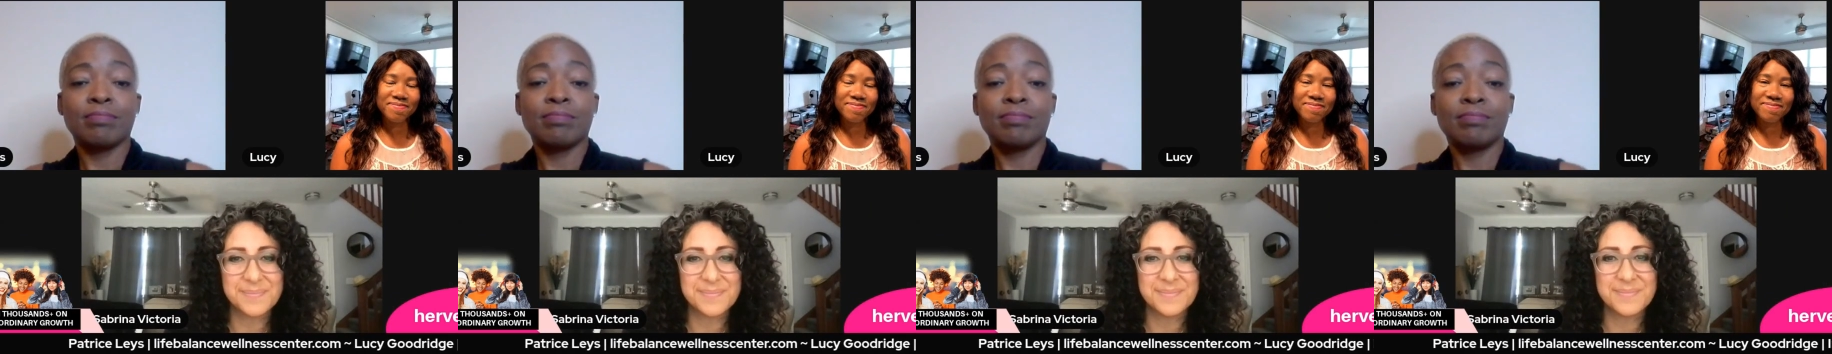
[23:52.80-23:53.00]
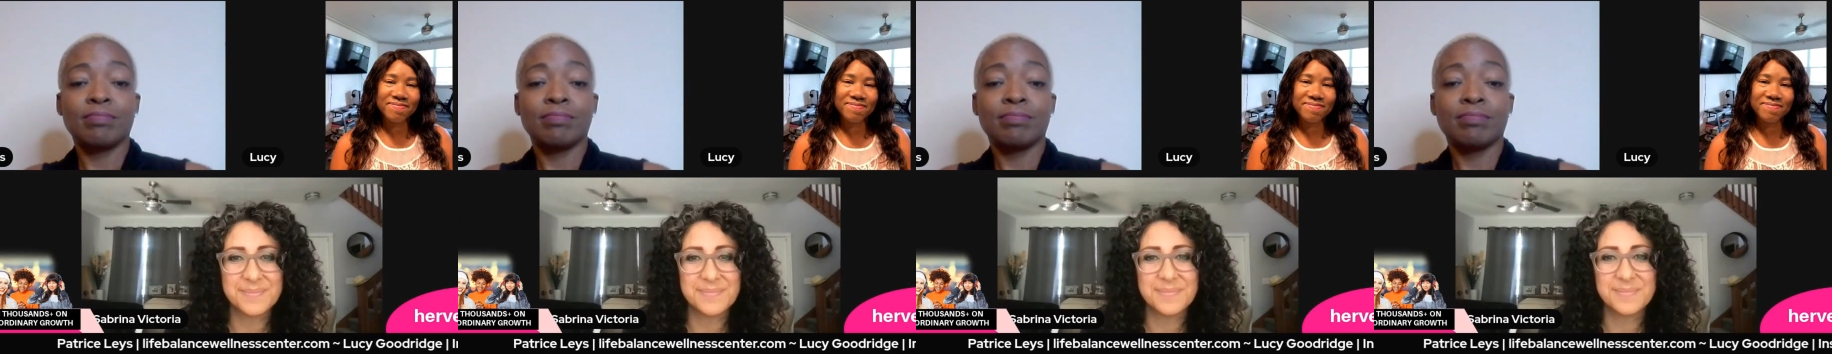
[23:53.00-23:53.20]

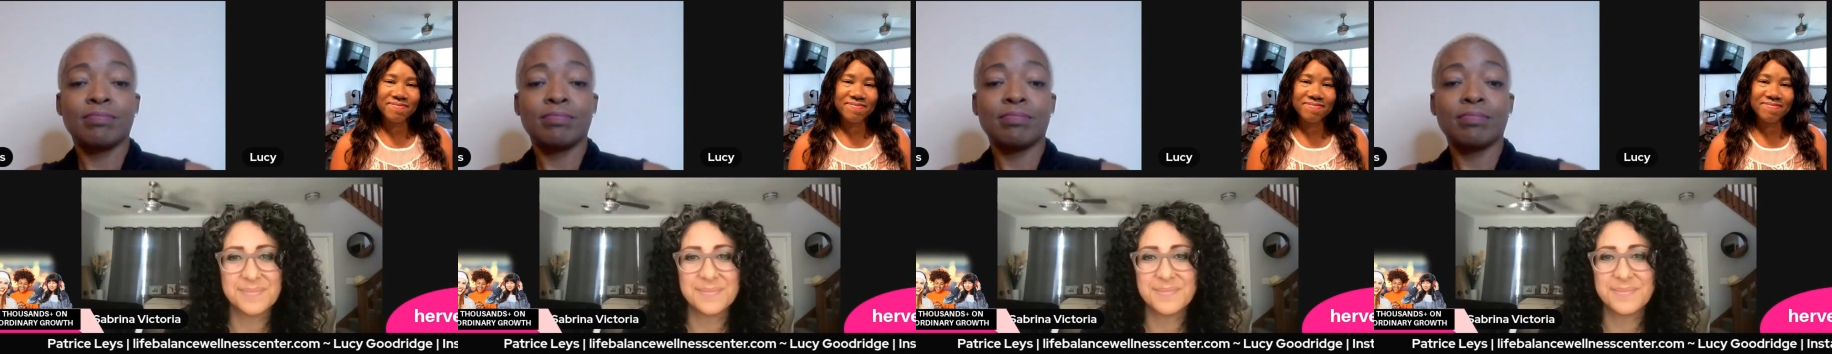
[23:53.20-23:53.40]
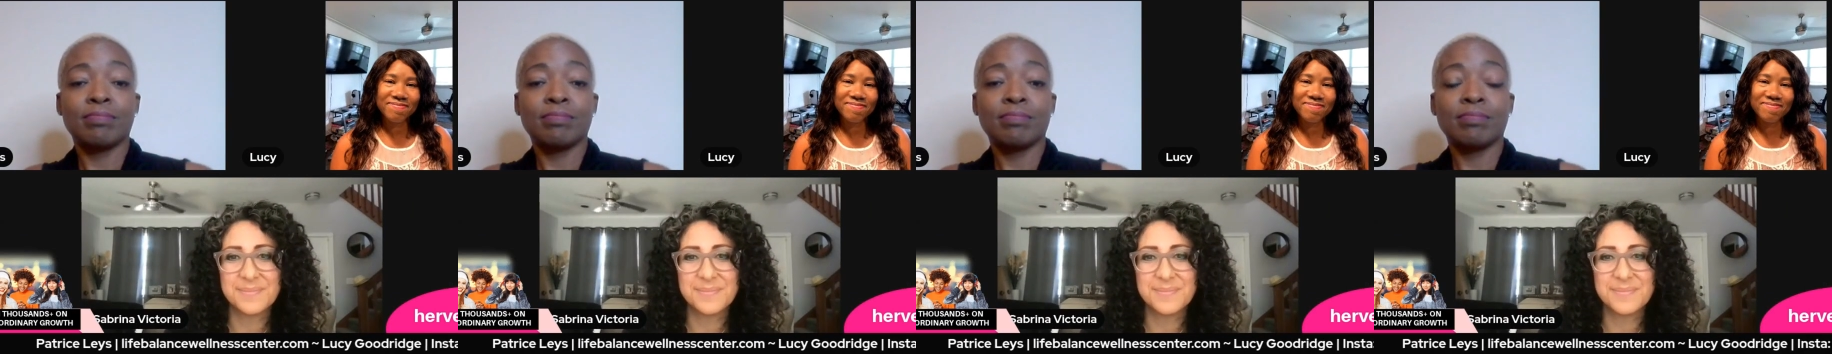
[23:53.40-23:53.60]

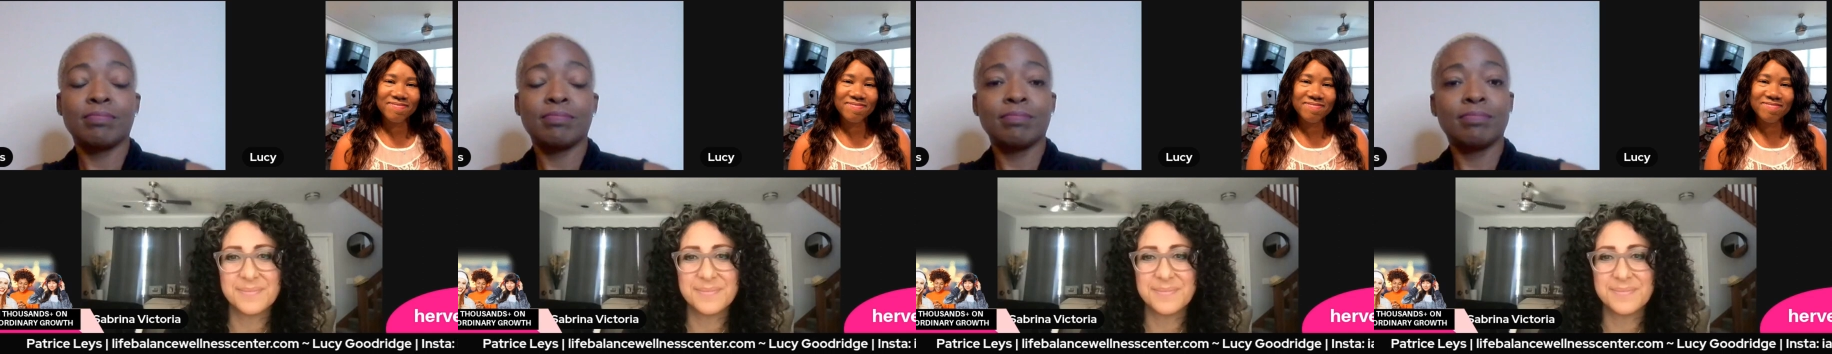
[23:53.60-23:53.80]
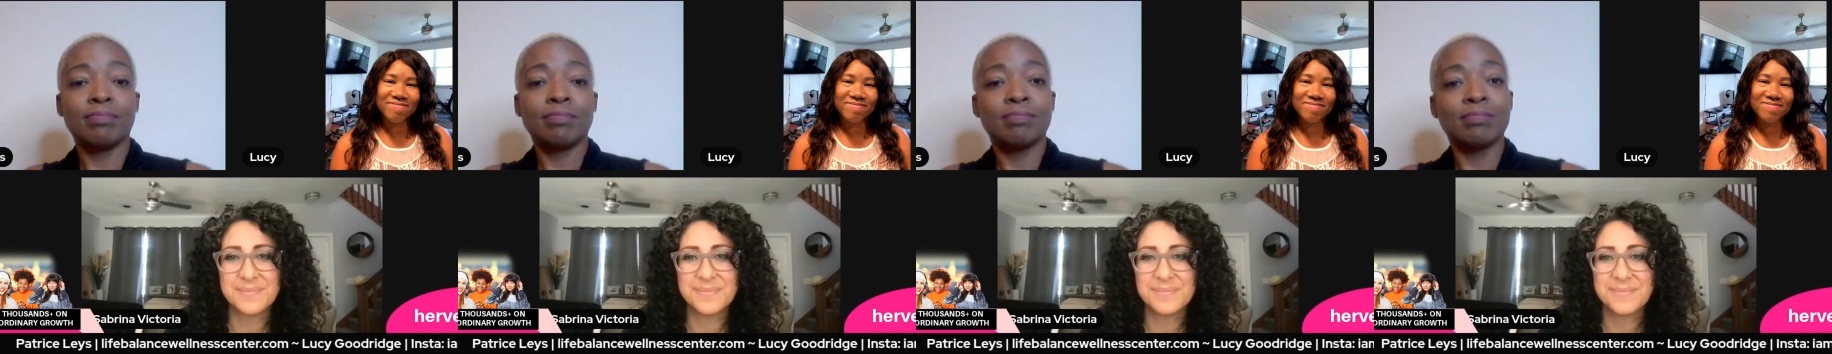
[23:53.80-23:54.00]

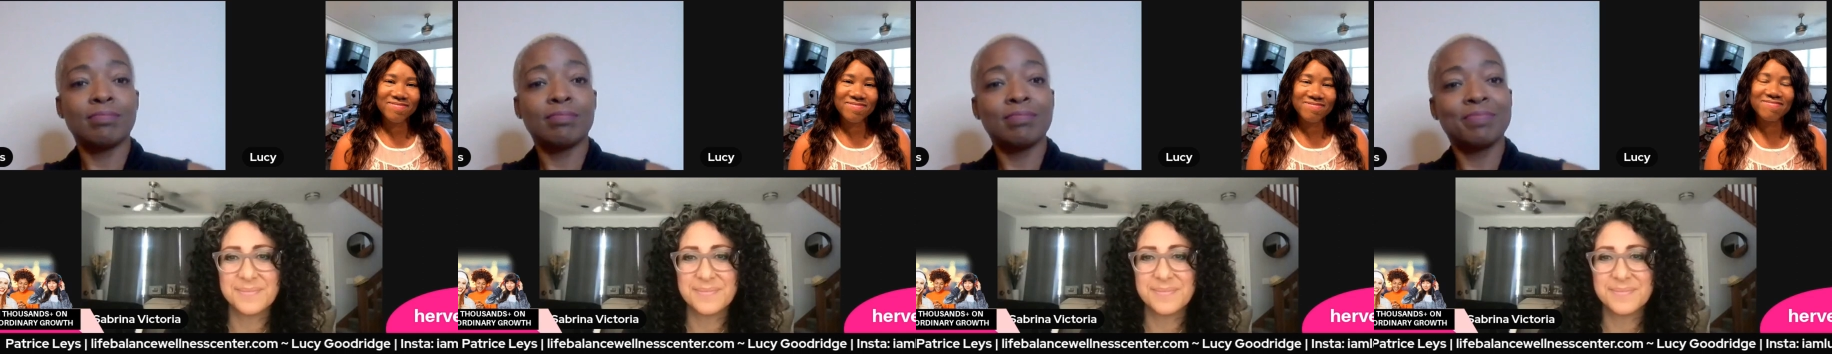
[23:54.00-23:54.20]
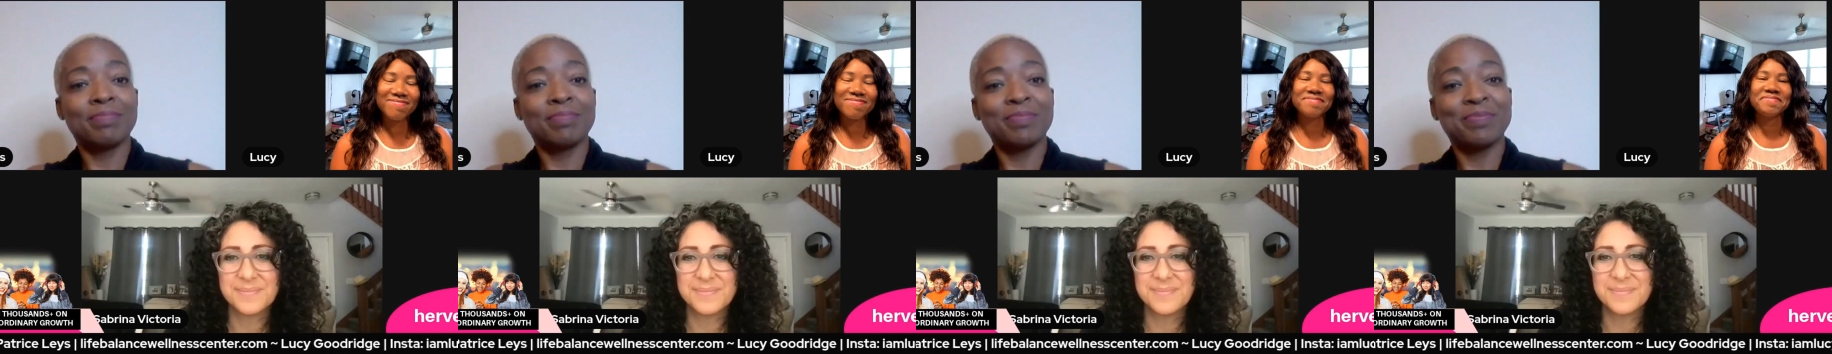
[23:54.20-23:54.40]

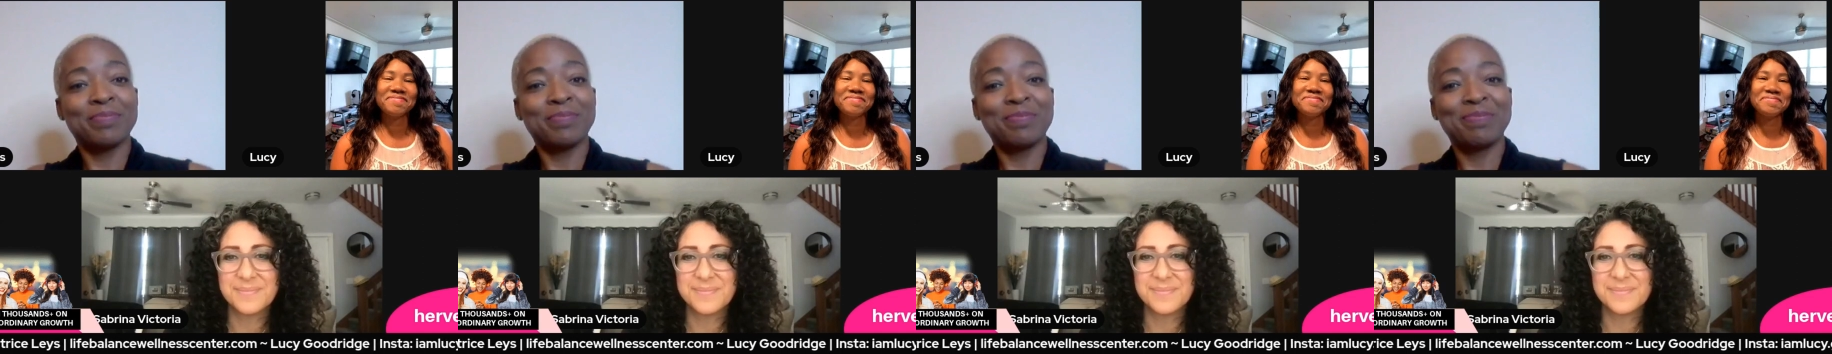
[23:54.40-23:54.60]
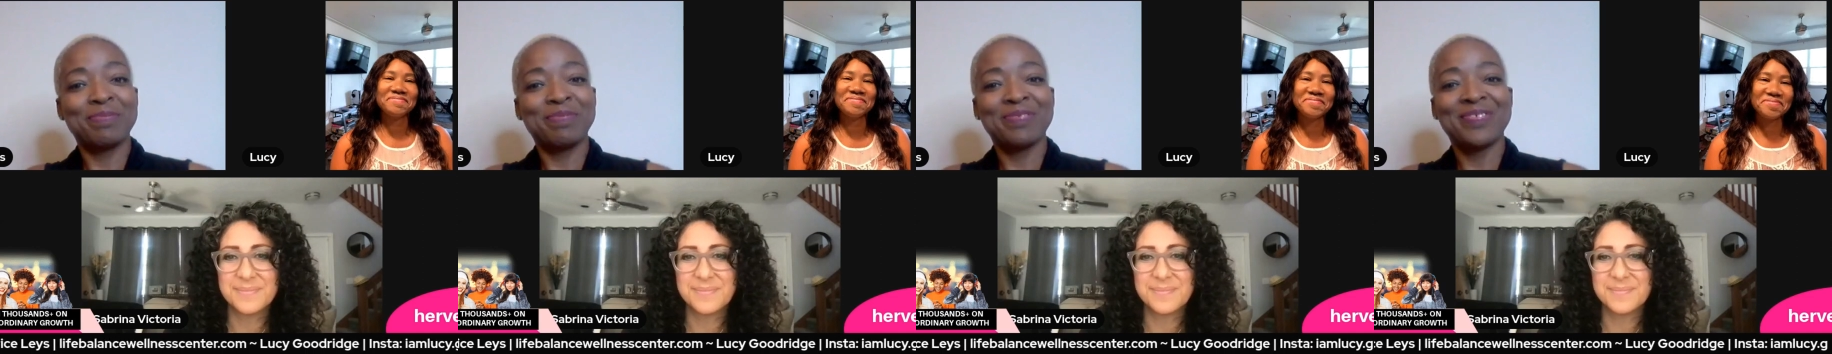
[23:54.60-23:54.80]

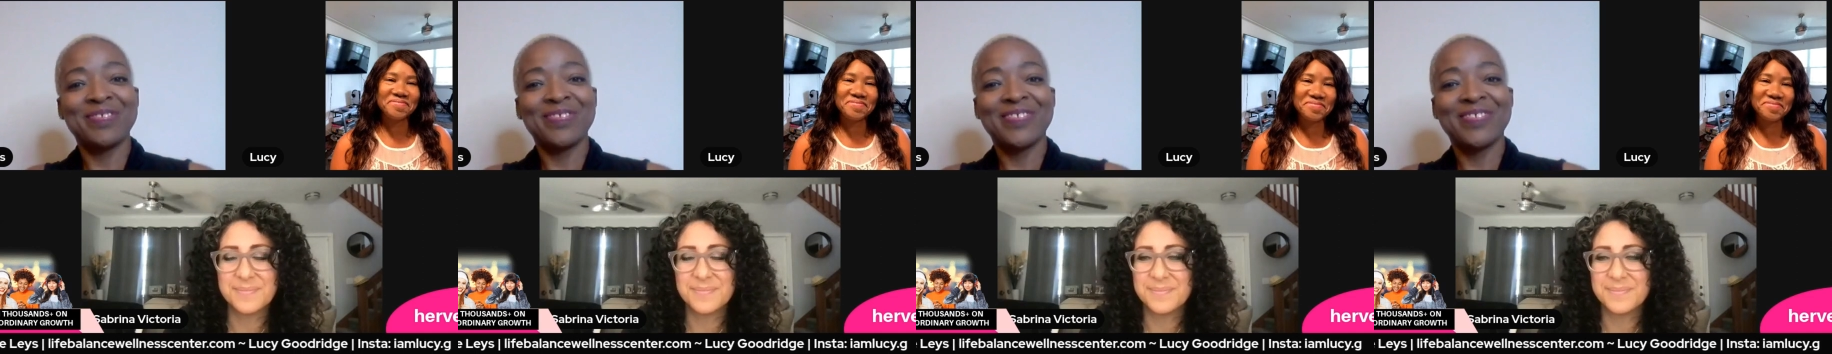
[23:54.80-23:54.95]
(no one is talking)